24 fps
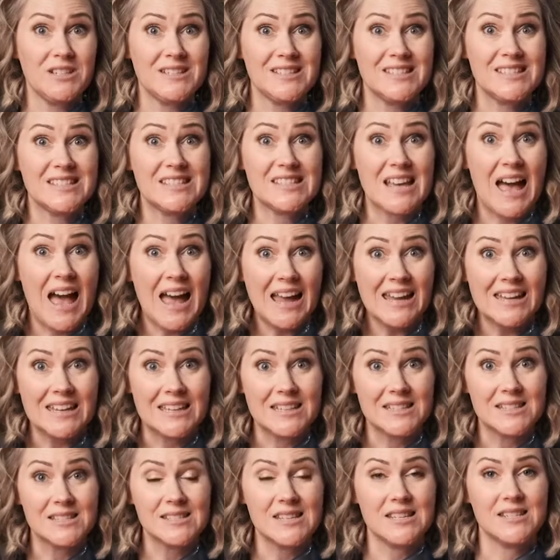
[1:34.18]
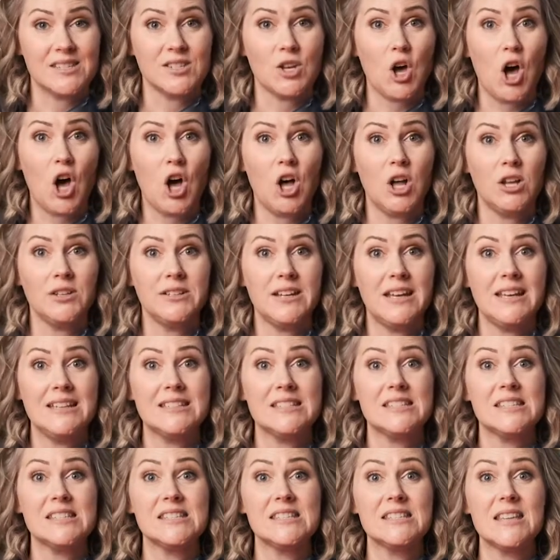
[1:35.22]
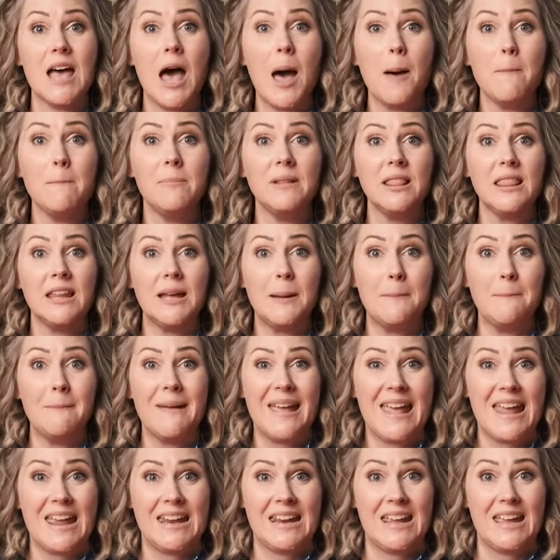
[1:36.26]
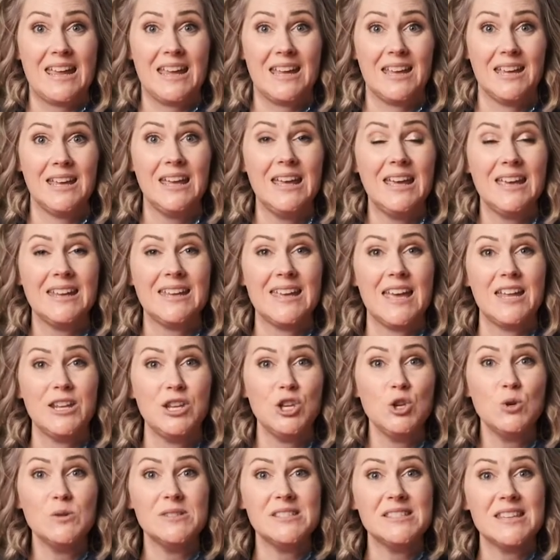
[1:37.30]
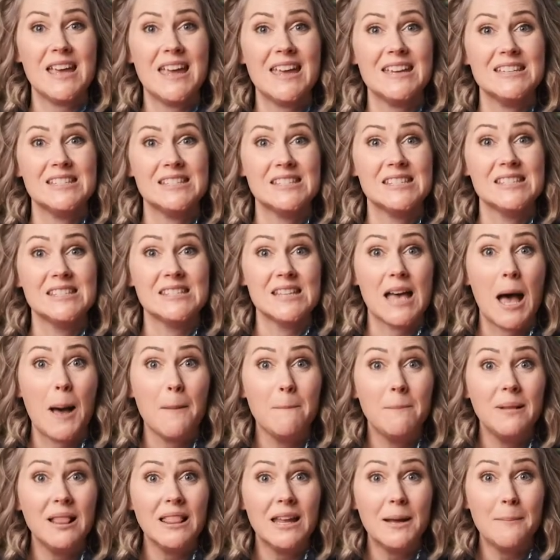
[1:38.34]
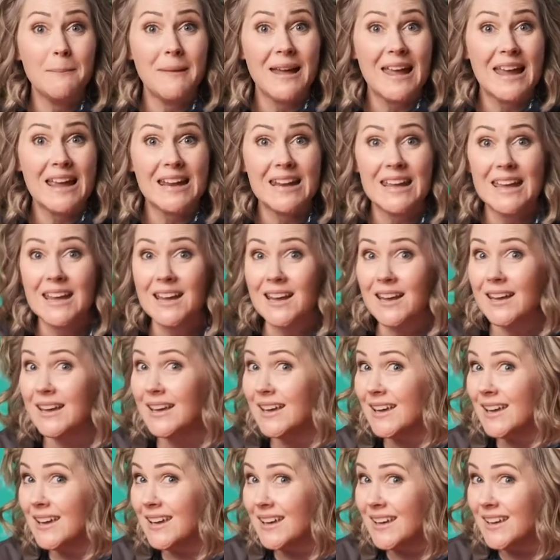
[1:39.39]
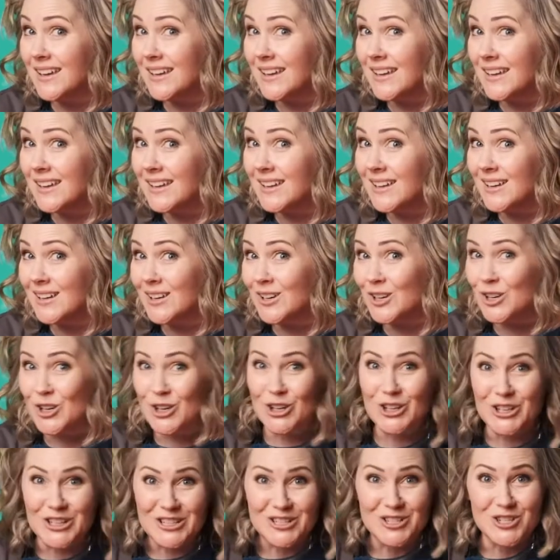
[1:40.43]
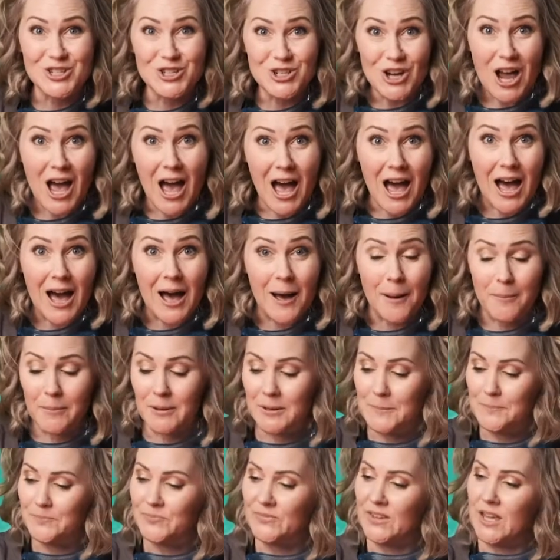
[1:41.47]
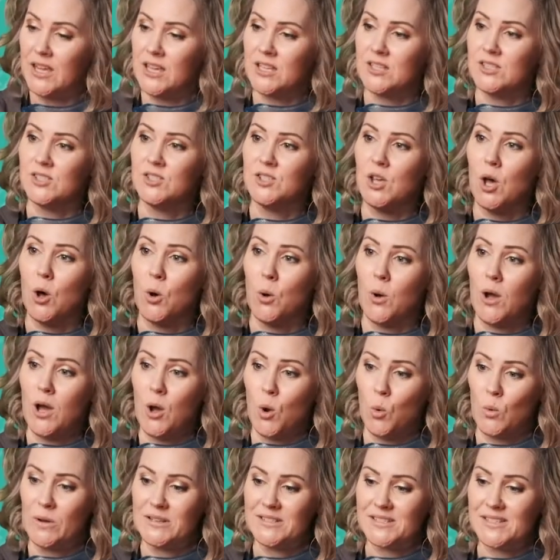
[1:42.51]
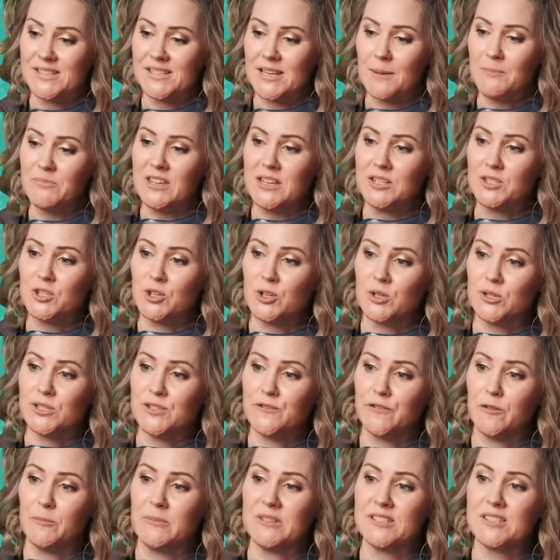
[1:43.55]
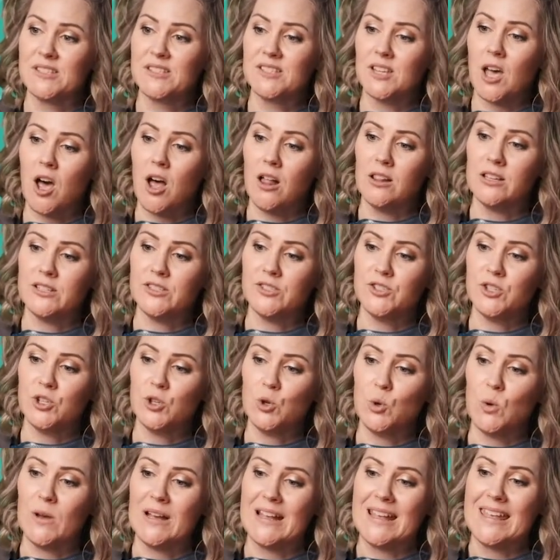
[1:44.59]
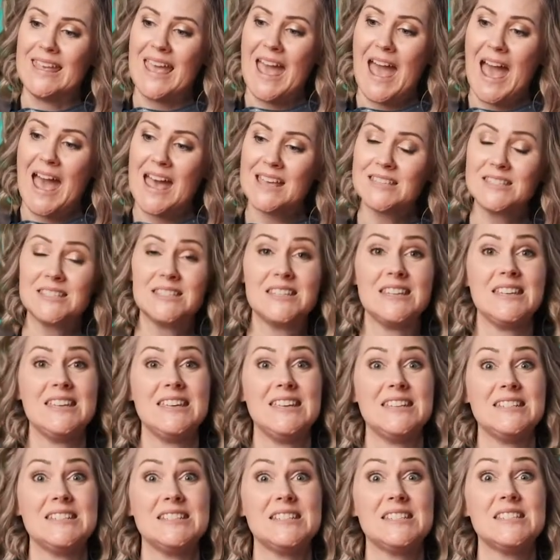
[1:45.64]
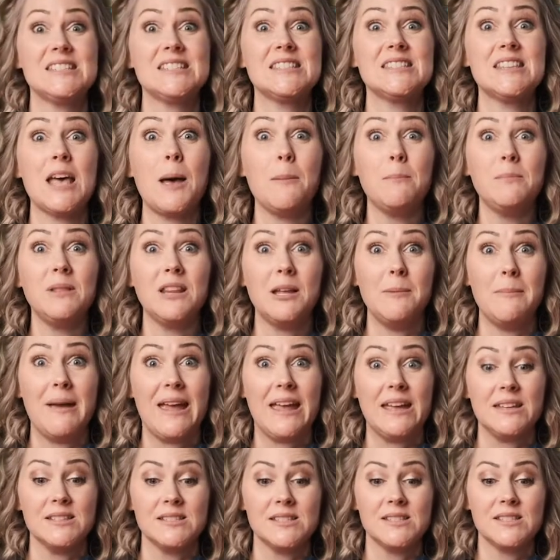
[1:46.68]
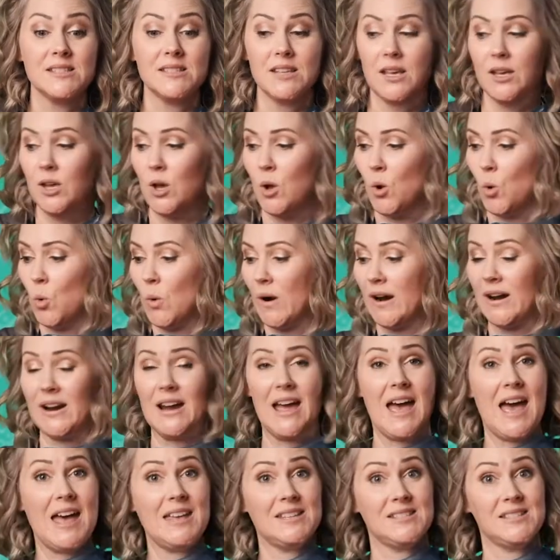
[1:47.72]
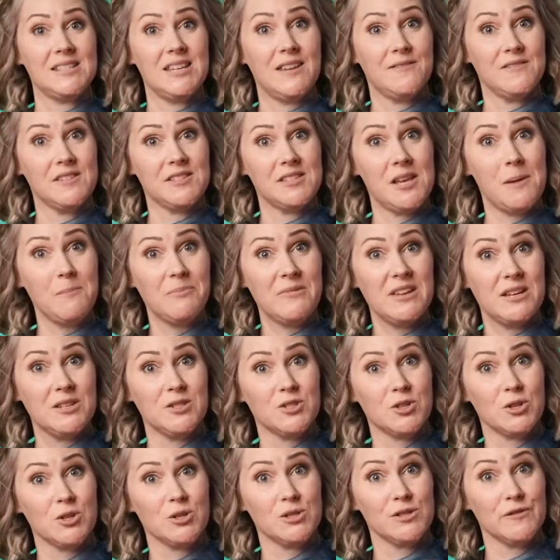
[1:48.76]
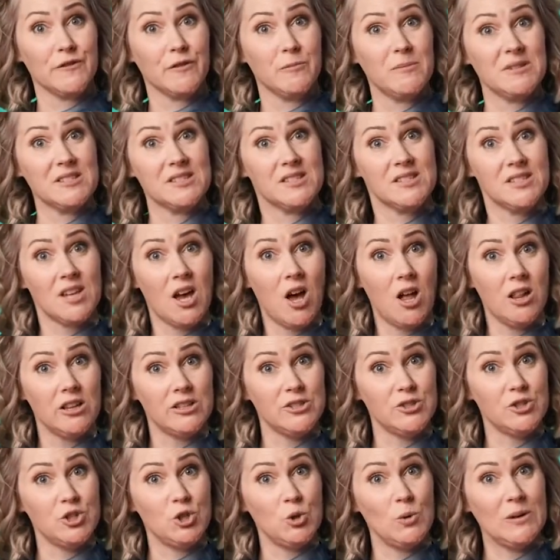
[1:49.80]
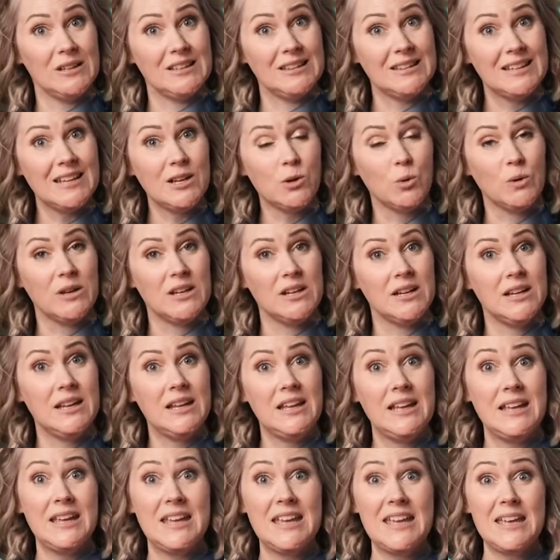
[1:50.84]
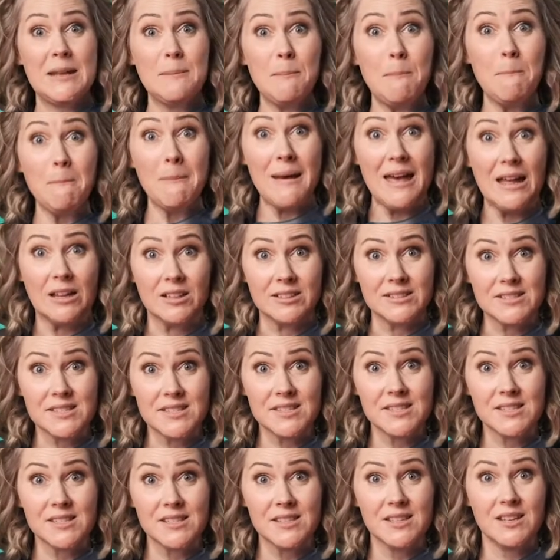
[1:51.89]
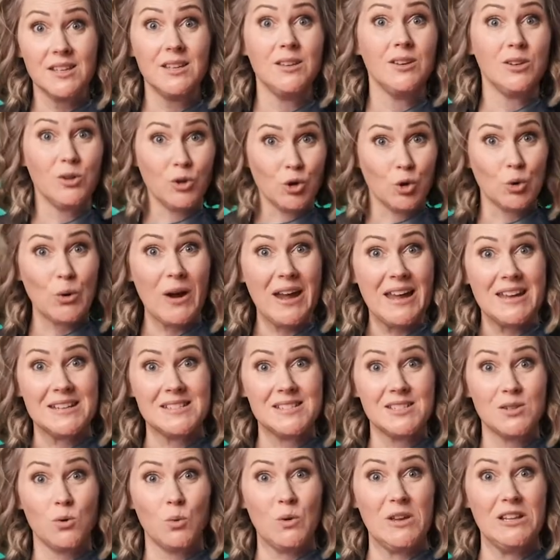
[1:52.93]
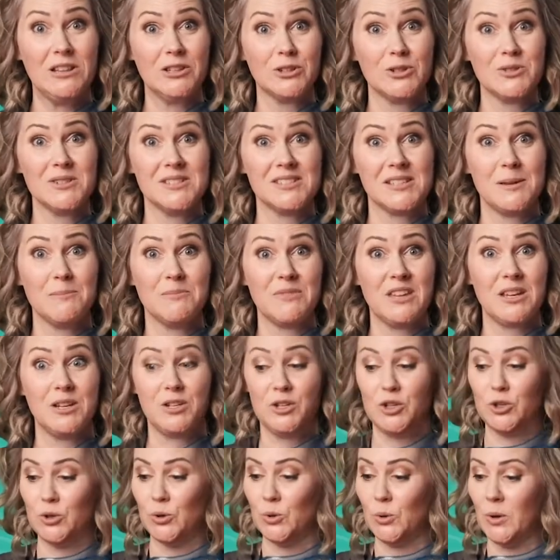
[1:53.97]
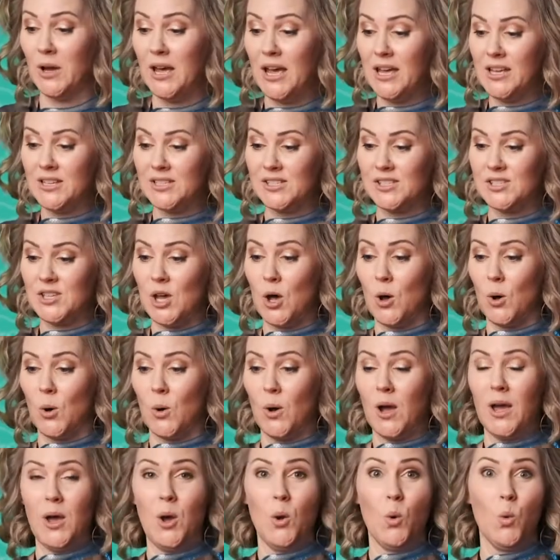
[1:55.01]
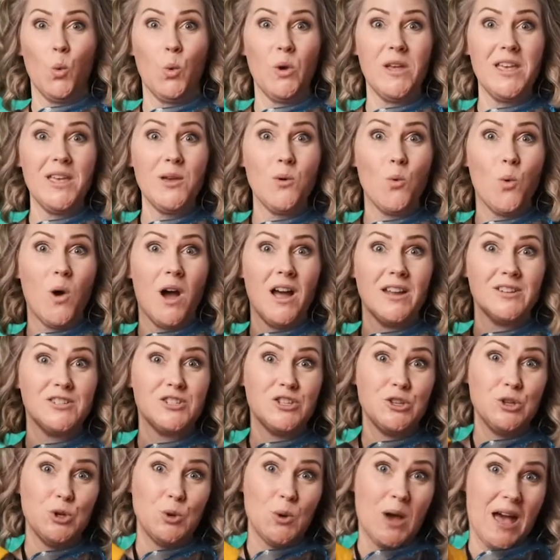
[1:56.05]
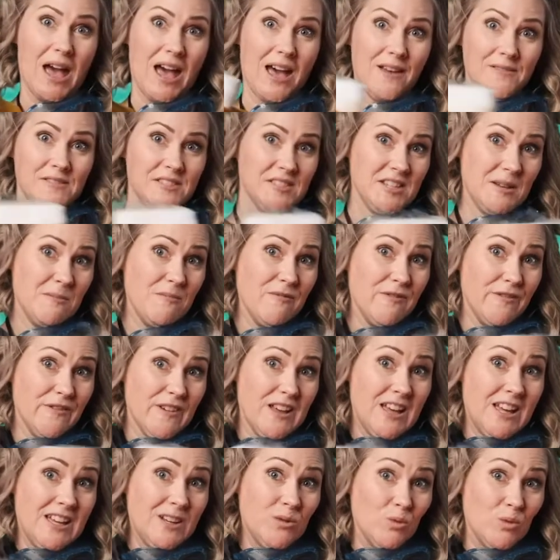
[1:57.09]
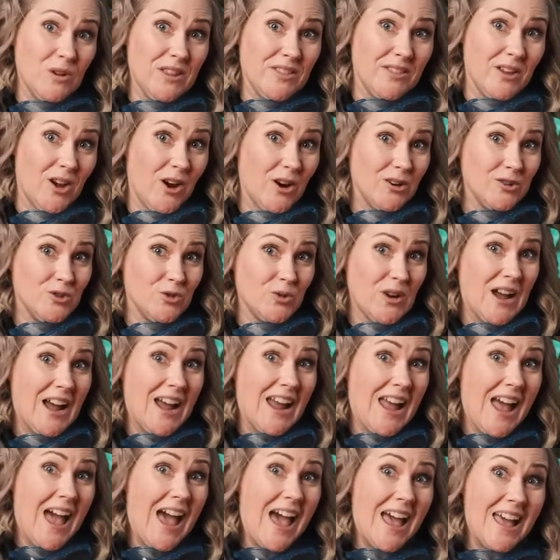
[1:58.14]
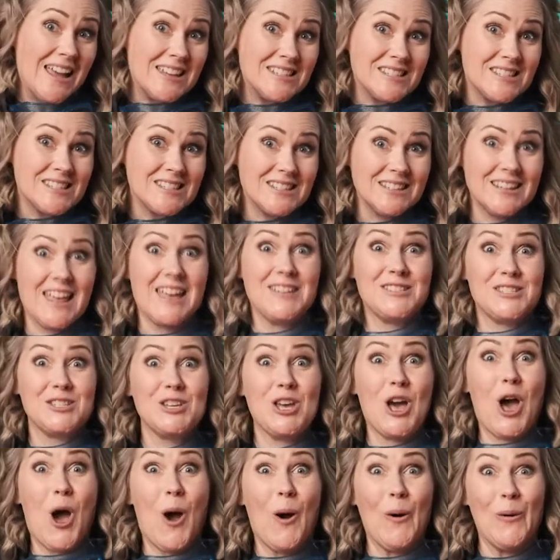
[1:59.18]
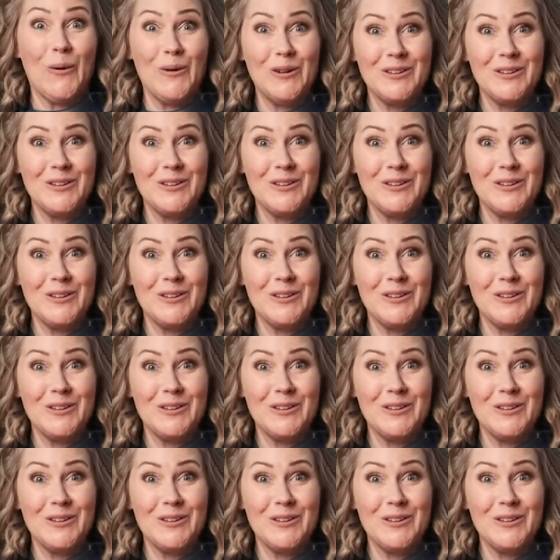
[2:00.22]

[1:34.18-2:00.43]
science is called sublimating. Can you say sublimating? Good job. So when something turns from a solid to a gas, it sublimates. Whereas if something turns from a solid to a liquid, it melts. Great, we learned something new. So we want to have some fun with our dry ice. Let's go.